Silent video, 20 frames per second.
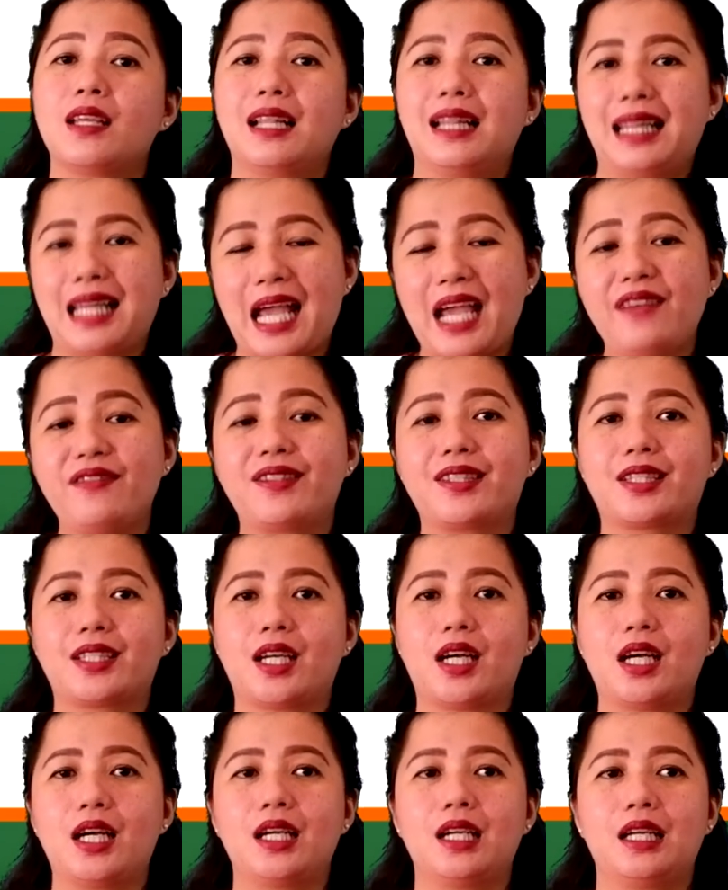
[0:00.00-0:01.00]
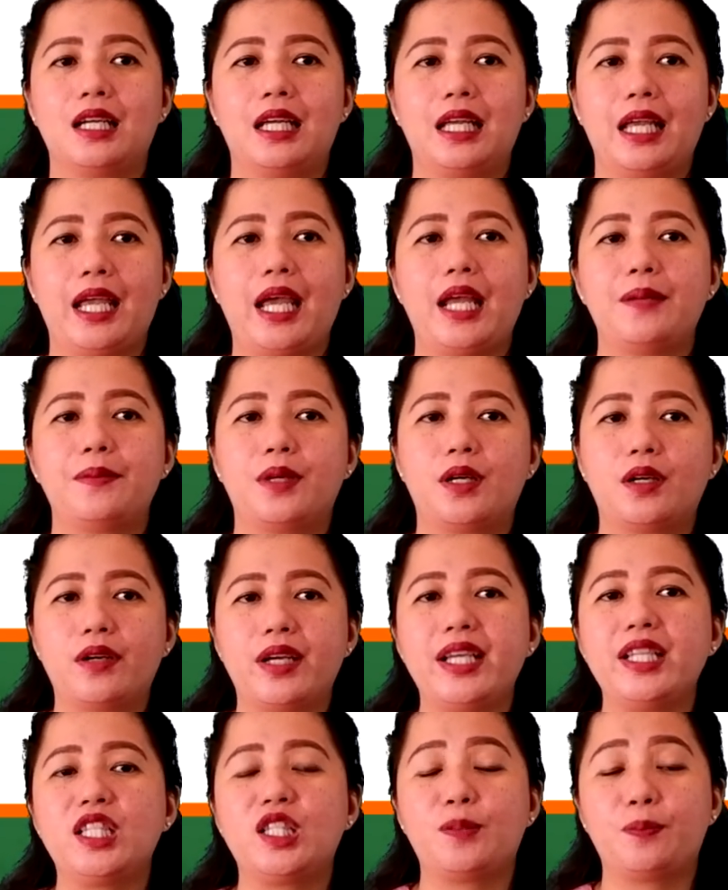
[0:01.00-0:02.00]
livestock, and
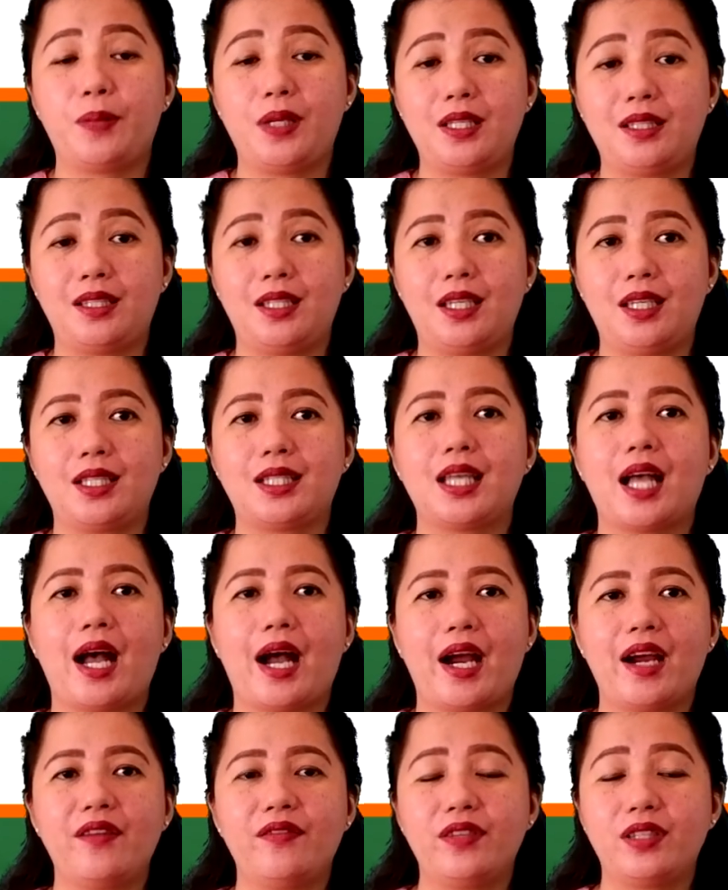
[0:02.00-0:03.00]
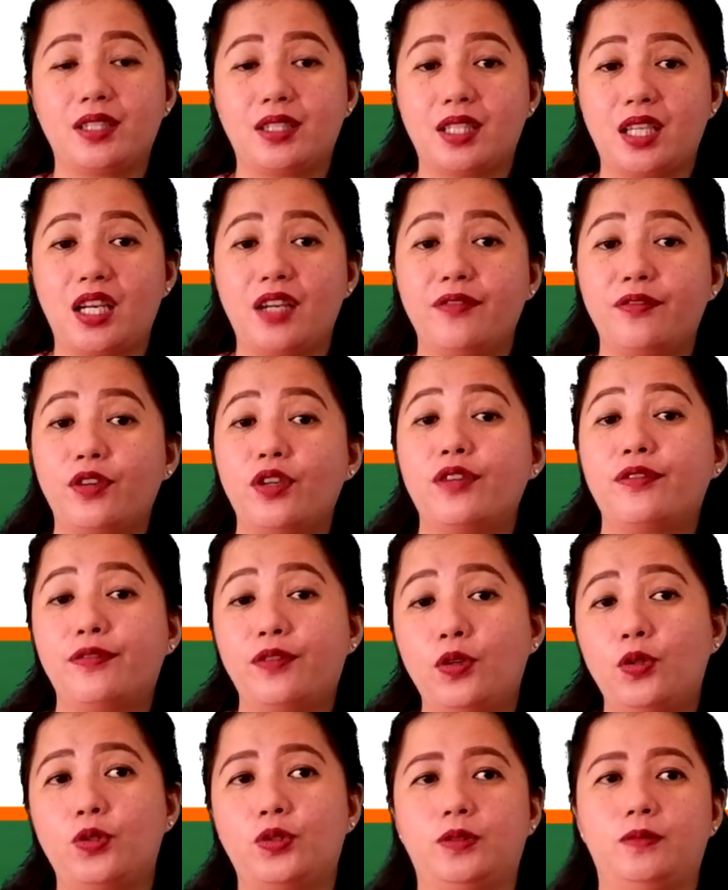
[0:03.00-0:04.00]
marine species harvested for
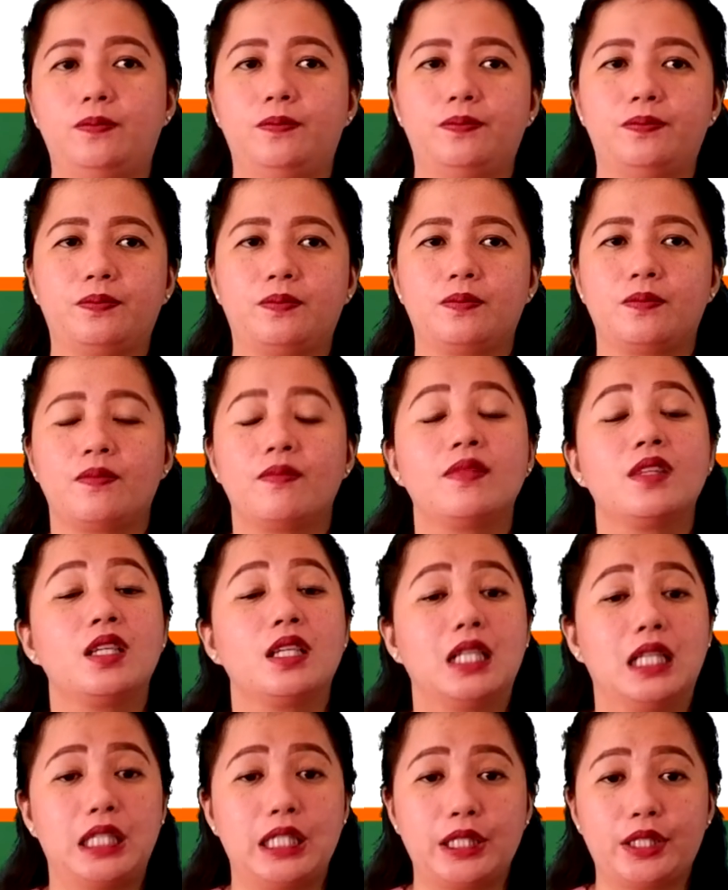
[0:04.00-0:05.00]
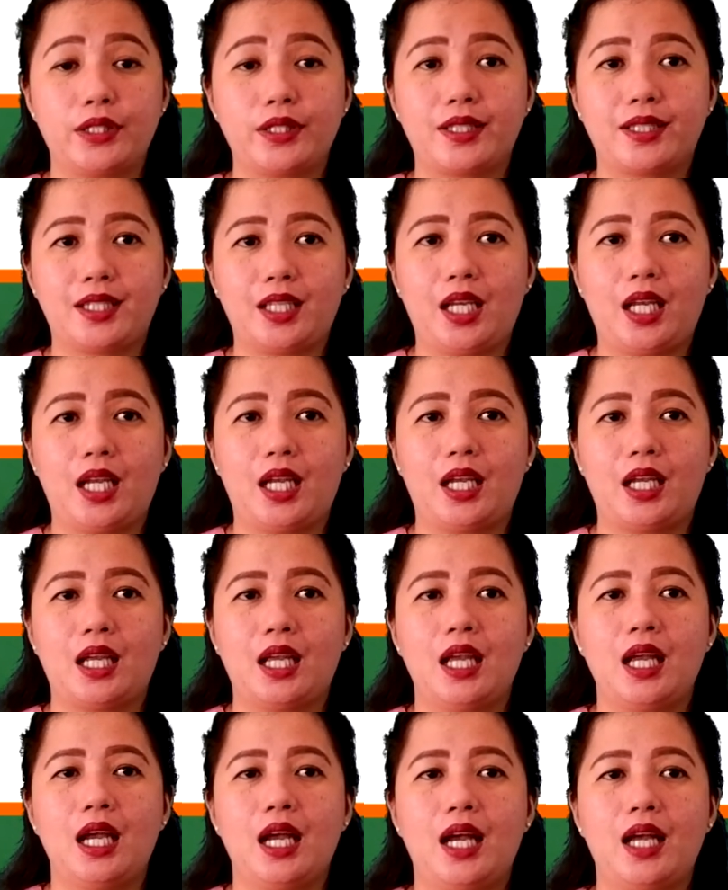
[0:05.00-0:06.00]
food. Letter C,
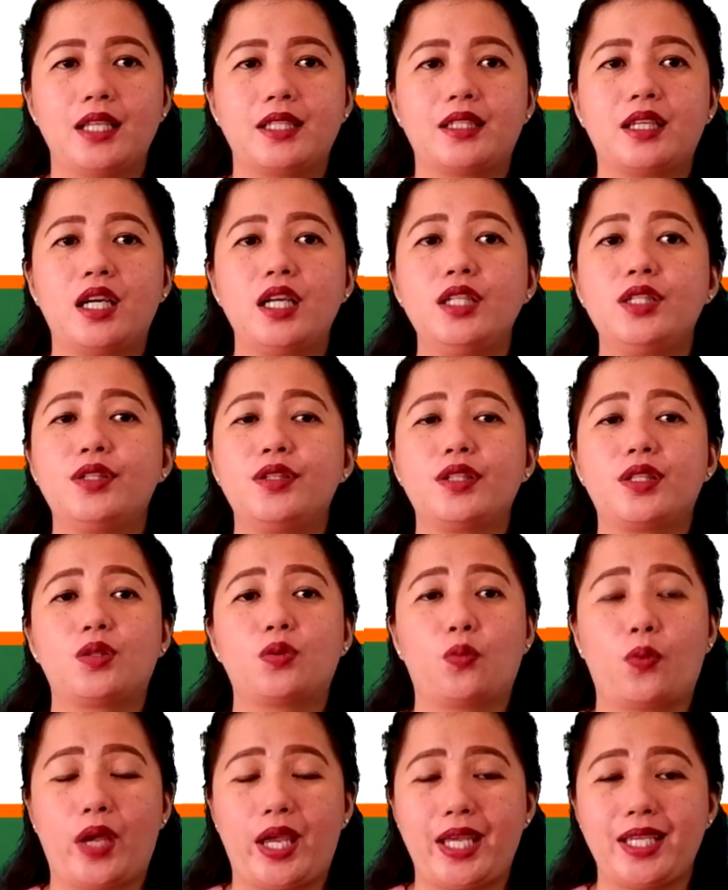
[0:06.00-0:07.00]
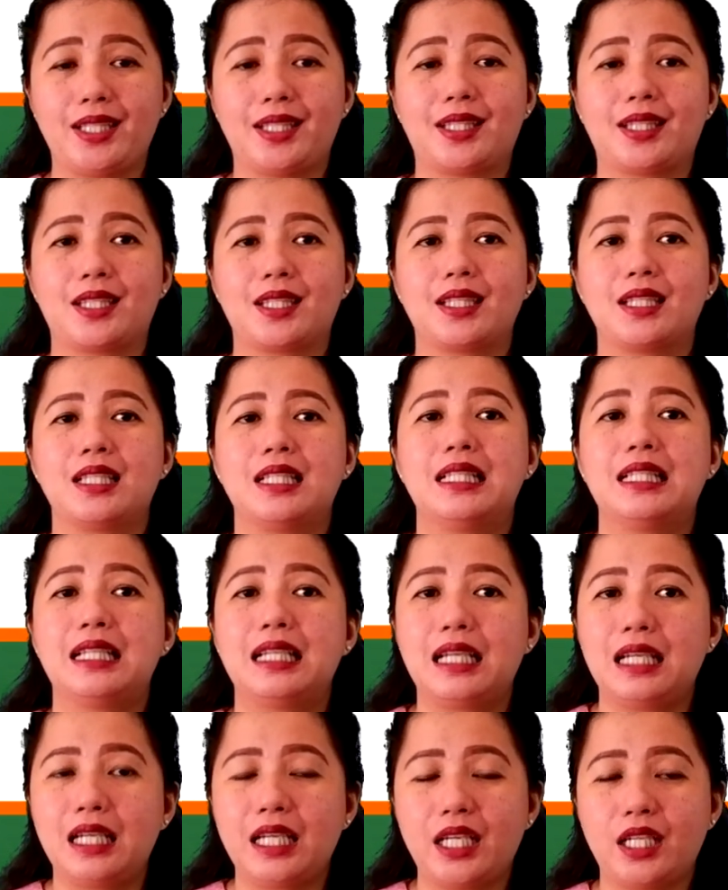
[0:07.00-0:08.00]
hazardous waste
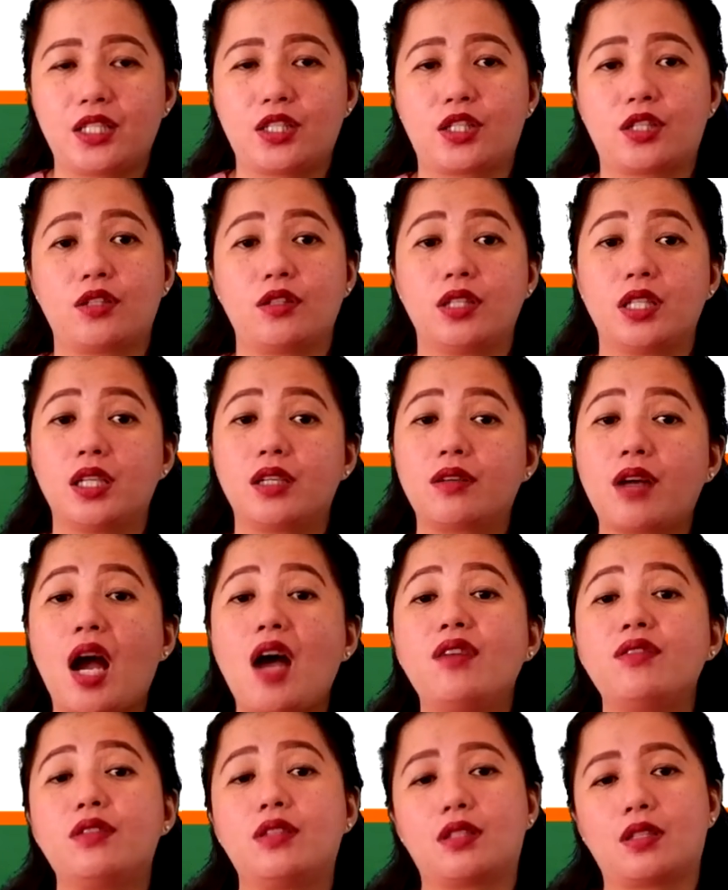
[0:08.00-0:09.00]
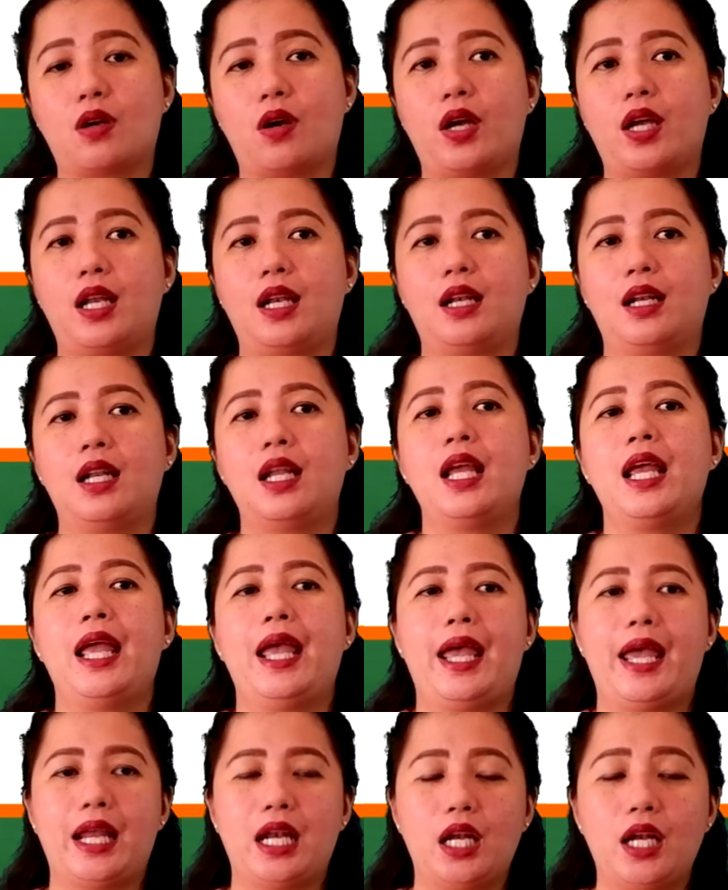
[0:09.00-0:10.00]
leach to the ground soil.
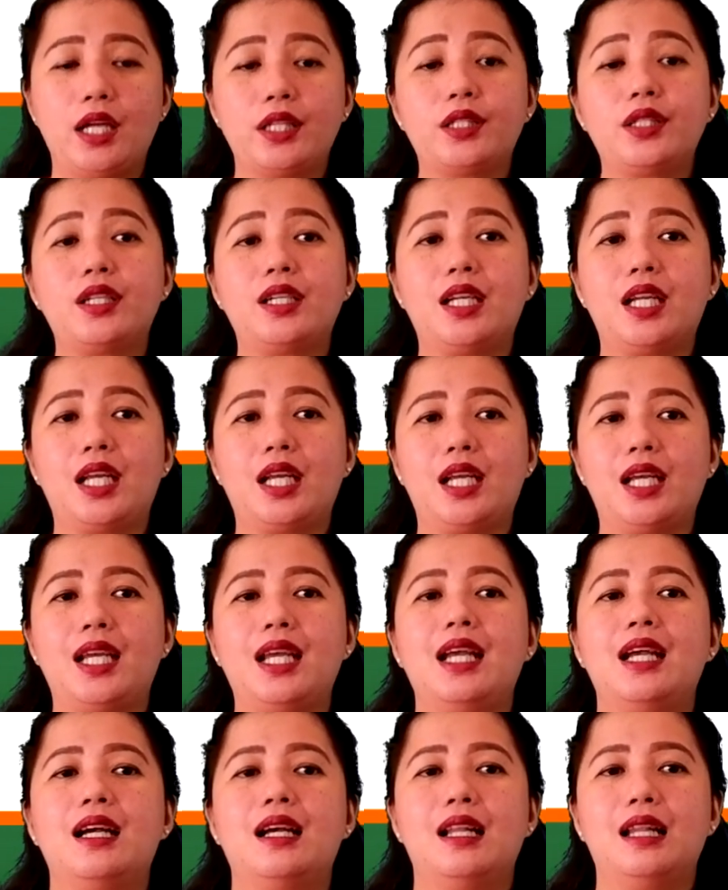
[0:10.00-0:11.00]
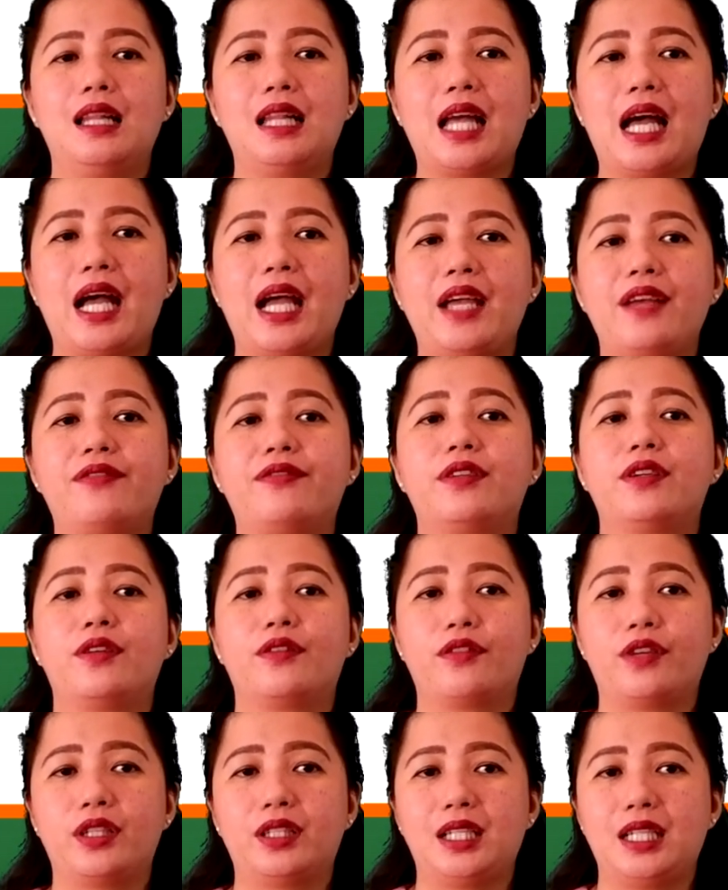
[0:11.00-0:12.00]
And letter D,
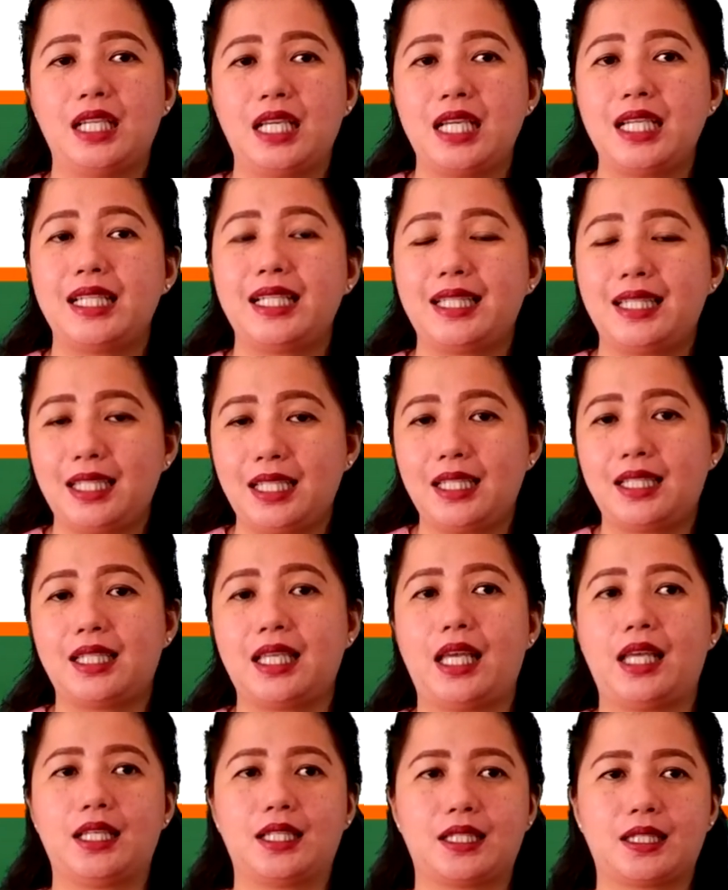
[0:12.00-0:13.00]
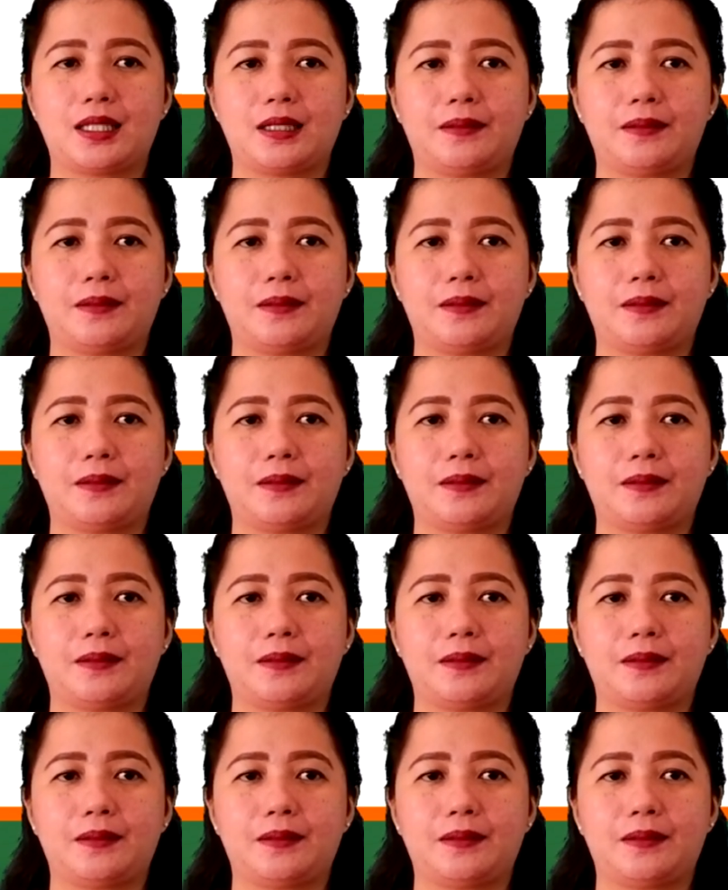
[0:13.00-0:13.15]
life-threatening diseases.